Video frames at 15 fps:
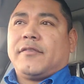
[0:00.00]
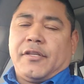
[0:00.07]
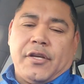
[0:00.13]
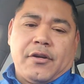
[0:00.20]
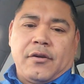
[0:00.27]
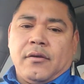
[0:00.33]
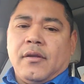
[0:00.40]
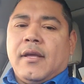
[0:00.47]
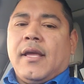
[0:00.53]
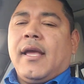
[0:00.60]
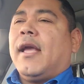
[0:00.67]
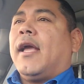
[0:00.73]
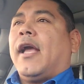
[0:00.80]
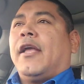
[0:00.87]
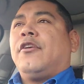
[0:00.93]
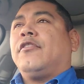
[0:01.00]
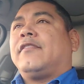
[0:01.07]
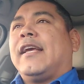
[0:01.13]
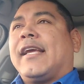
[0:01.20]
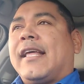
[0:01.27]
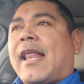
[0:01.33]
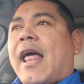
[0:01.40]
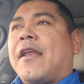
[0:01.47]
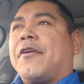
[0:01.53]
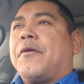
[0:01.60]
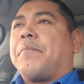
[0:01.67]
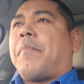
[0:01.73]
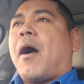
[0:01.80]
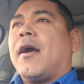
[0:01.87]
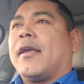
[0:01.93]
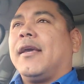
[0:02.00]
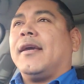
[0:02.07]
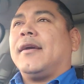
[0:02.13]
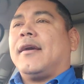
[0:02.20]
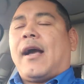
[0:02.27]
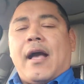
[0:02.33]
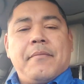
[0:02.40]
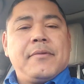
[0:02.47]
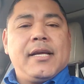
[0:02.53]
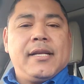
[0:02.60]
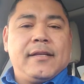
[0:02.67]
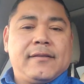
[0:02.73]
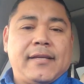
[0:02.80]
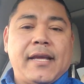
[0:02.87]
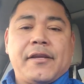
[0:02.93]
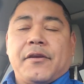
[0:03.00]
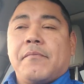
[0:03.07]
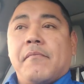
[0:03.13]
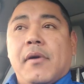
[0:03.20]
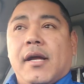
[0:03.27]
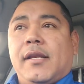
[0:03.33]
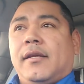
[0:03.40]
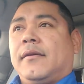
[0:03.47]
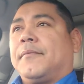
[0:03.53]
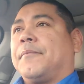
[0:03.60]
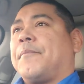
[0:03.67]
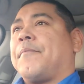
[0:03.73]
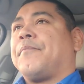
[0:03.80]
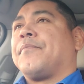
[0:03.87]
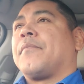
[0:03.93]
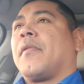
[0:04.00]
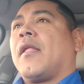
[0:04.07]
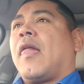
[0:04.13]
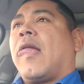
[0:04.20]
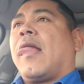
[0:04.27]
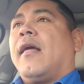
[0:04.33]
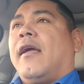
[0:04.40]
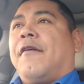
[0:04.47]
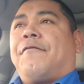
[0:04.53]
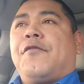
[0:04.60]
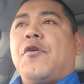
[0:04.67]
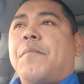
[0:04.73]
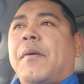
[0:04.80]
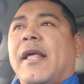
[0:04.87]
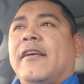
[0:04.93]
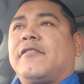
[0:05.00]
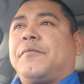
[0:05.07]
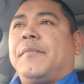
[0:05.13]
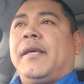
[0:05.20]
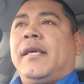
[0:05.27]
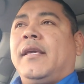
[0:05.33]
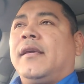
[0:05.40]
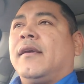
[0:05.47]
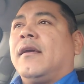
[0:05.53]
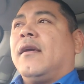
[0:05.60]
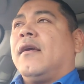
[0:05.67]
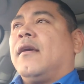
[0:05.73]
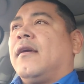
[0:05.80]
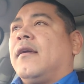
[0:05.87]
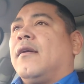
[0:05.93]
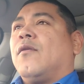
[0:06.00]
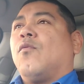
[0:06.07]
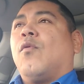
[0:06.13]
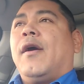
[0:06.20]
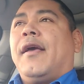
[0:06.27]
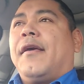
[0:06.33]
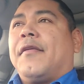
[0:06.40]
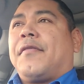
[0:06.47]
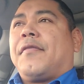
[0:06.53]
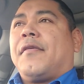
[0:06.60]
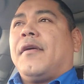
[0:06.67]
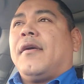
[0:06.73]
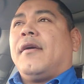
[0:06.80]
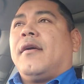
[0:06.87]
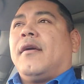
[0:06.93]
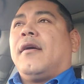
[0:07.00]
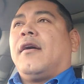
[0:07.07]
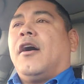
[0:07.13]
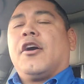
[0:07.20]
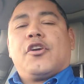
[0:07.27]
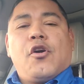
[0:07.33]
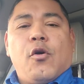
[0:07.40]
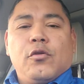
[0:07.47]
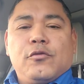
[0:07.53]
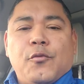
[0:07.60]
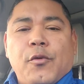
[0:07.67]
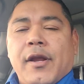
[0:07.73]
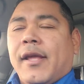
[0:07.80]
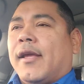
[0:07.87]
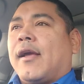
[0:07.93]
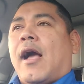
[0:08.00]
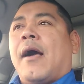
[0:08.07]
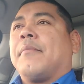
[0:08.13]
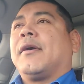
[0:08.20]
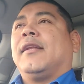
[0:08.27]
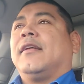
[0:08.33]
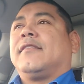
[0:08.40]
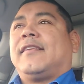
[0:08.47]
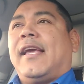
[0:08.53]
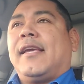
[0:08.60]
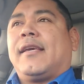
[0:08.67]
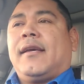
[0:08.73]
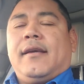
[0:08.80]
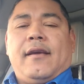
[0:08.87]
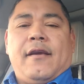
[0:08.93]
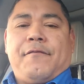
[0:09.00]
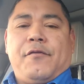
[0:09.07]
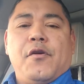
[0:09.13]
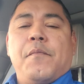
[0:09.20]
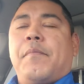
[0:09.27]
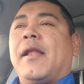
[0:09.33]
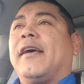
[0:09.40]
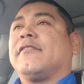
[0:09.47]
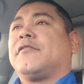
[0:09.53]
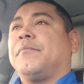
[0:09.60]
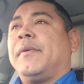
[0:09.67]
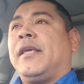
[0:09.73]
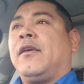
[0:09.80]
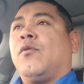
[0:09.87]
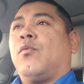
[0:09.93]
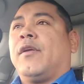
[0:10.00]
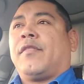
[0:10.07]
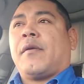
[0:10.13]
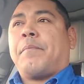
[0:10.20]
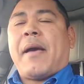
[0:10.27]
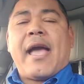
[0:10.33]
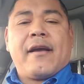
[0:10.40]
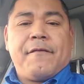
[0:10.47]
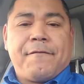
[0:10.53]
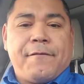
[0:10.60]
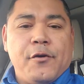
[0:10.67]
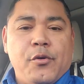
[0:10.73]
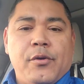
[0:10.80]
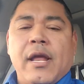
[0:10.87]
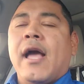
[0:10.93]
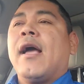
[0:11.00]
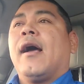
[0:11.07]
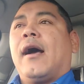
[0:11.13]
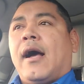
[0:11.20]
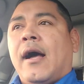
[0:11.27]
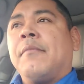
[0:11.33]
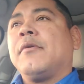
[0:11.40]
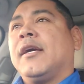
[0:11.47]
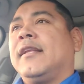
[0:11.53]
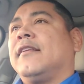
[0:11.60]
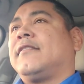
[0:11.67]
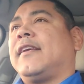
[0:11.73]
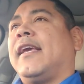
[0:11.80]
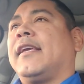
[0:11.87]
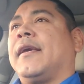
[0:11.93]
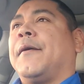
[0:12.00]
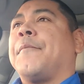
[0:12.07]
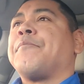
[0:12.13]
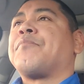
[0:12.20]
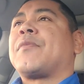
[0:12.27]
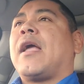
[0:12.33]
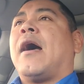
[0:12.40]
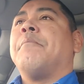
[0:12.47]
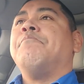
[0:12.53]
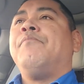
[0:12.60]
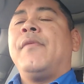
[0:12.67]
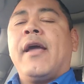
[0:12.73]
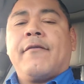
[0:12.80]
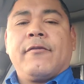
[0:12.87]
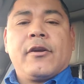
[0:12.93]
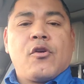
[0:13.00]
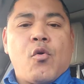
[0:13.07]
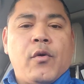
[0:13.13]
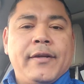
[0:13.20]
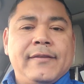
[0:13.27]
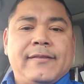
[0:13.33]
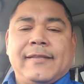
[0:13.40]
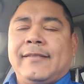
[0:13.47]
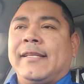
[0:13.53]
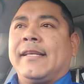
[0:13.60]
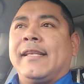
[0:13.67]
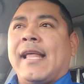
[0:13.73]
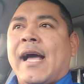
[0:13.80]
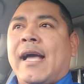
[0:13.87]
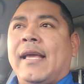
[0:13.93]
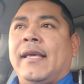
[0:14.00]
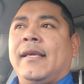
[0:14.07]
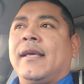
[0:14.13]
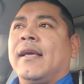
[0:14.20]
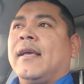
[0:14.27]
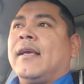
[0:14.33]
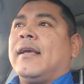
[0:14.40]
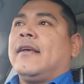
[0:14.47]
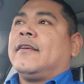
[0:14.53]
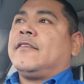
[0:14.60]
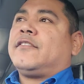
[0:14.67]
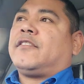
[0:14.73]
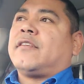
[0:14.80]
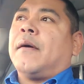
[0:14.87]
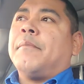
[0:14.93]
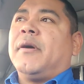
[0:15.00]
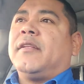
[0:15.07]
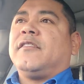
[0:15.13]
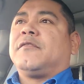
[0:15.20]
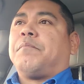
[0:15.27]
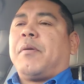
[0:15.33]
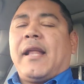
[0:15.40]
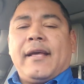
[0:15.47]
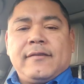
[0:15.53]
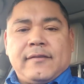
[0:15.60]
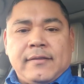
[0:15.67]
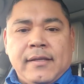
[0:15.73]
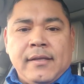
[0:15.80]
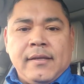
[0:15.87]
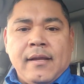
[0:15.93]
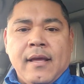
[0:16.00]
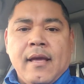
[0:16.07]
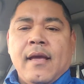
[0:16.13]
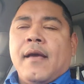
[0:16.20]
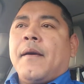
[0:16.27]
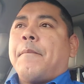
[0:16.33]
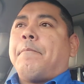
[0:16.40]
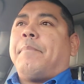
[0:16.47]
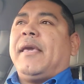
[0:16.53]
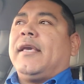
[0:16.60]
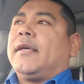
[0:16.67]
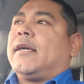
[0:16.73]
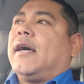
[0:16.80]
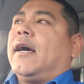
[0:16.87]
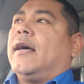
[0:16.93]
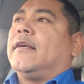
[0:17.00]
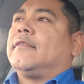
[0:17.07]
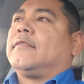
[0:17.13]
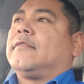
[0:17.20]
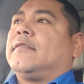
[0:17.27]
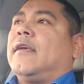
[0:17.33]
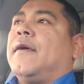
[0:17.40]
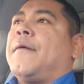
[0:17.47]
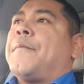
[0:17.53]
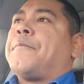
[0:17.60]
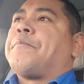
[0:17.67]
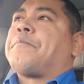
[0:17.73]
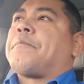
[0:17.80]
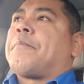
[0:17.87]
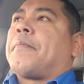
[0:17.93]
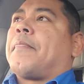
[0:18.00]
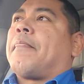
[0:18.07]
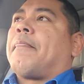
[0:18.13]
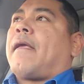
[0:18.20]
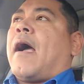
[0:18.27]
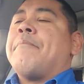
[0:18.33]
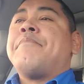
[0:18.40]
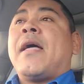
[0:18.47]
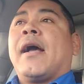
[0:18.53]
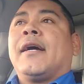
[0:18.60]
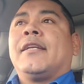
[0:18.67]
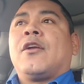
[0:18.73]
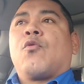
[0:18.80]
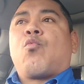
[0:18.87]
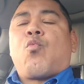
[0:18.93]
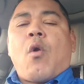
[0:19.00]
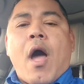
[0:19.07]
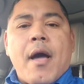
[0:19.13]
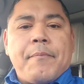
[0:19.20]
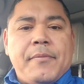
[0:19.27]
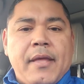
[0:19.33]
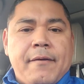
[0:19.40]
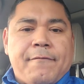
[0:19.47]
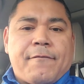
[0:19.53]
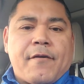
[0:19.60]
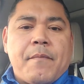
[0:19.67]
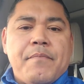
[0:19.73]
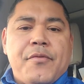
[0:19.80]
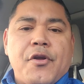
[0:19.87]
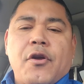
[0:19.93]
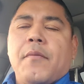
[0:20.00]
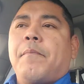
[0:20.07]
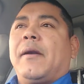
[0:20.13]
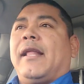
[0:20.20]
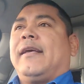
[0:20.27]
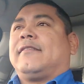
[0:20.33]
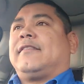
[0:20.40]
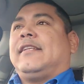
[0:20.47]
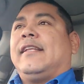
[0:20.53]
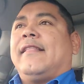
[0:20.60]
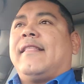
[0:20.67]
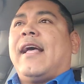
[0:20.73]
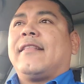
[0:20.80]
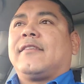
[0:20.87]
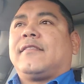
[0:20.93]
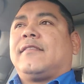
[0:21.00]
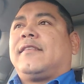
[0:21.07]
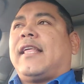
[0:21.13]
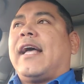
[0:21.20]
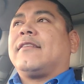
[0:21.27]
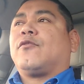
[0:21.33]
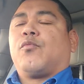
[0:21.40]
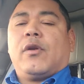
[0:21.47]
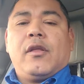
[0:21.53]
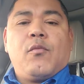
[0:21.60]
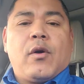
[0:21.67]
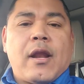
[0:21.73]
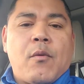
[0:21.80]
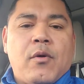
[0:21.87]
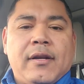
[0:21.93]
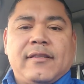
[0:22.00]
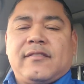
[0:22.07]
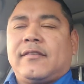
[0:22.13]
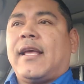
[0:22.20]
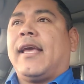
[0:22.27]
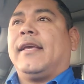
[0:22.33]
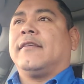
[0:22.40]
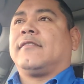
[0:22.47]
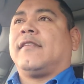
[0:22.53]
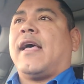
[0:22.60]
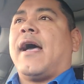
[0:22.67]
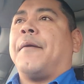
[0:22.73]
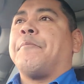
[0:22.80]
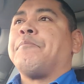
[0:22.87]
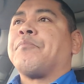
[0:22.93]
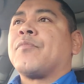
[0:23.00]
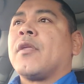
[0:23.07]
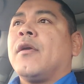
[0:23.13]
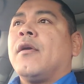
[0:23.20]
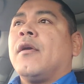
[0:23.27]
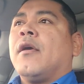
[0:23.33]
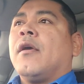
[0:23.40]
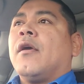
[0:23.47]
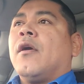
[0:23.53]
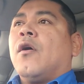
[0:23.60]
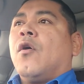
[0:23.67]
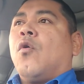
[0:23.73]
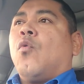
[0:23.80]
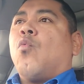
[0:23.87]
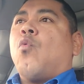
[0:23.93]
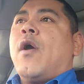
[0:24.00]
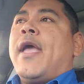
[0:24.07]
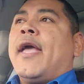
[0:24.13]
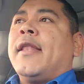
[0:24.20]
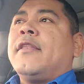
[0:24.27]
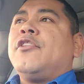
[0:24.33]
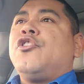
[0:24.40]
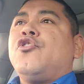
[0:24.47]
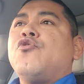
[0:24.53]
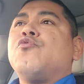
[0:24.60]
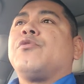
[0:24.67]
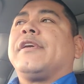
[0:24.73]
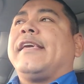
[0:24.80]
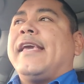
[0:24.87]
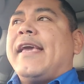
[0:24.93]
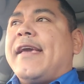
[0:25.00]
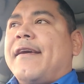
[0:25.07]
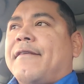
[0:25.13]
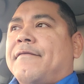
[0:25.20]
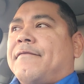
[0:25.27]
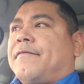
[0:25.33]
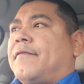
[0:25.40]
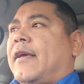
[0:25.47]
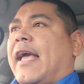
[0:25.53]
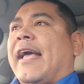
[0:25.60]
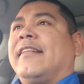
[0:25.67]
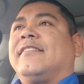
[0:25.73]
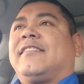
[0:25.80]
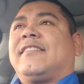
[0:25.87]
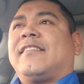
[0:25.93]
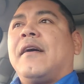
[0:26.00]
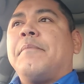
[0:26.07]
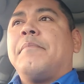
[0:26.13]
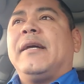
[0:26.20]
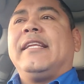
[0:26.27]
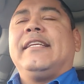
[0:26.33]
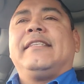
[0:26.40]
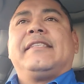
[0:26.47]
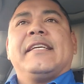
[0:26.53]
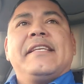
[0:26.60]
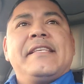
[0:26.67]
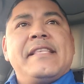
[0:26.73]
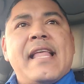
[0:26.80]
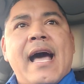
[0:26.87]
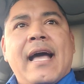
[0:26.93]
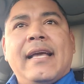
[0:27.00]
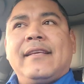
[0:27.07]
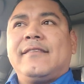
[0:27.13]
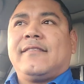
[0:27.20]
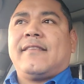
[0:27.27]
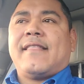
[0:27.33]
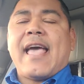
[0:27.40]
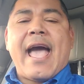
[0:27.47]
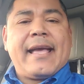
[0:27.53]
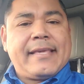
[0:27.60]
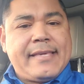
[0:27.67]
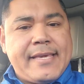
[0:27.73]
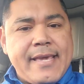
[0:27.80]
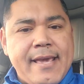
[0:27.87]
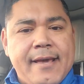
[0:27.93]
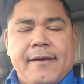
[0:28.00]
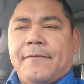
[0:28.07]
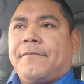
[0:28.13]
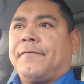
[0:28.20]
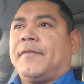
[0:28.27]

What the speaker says: here, and you take it out of your pocket, I'm going to take your money. If you bless me with a gold ring, I'm going to take it. If you bless me with a bag of food, I'm going to take it. I'm never going to deny somebody's blessing, because I'm not going to rob them from their blessing. And that's really what I want to say, is that when you give and somebody denies that gift,